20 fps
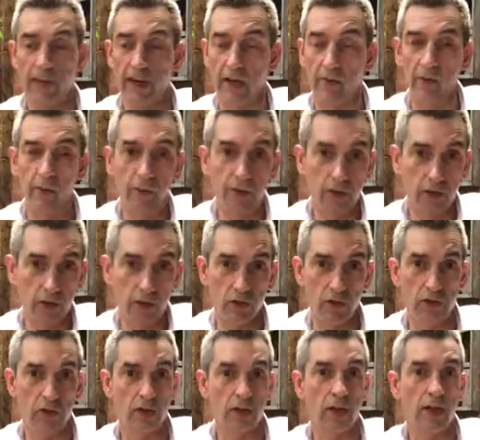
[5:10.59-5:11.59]
how many
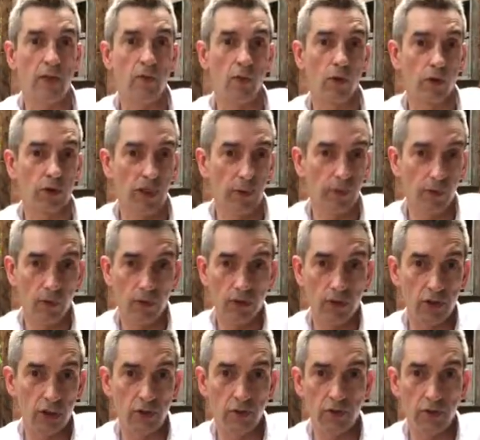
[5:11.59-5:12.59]
businesses are there, what type of
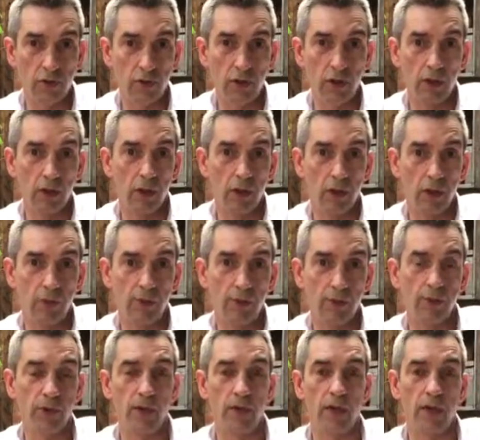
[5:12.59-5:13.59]
residential
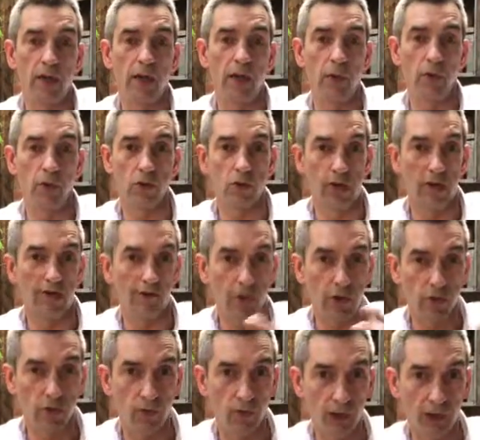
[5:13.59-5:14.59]
properties are there, what's the
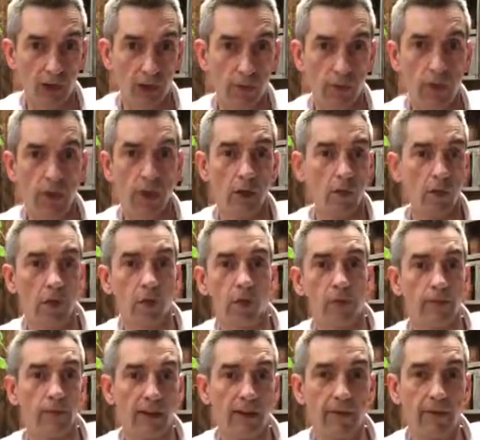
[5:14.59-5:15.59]
average value, what are
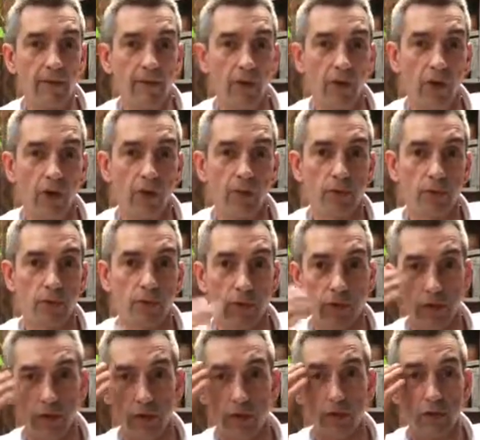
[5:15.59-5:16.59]
the flip from flops and
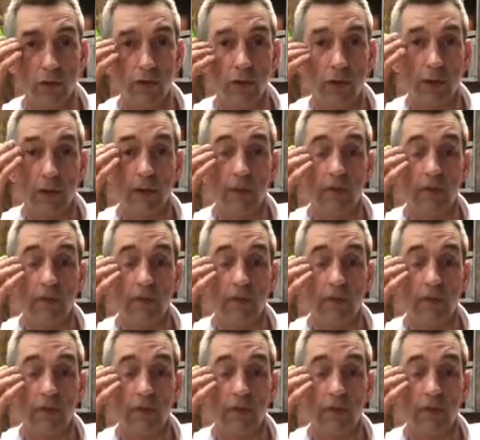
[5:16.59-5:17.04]
that sort of stuff.